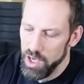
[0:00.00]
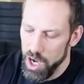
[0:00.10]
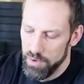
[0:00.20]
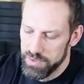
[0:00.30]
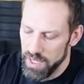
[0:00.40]

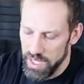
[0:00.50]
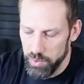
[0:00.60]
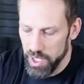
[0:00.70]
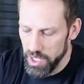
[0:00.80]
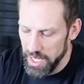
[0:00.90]
After that,
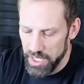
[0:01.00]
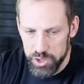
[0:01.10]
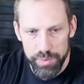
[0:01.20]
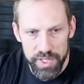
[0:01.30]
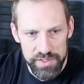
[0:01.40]
we're going to get
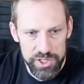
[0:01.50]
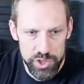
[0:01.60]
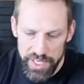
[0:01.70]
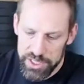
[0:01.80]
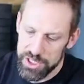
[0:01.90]
into a bit of a
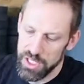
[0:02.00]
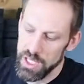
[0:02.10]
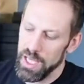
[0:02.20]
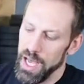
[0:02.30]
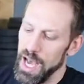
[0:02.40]
stretch.
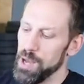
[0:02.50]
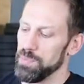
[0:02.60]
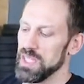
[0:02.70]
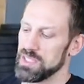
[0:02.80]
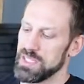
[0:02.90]

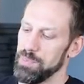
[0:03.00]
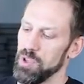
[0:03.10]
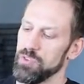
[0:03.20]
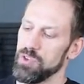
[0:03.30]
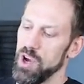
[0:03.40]
There's a couple
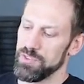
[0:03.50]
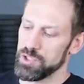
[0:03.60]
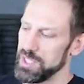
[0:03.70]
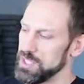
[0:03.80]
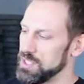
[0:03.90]
of calf
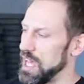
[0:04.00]
stretches.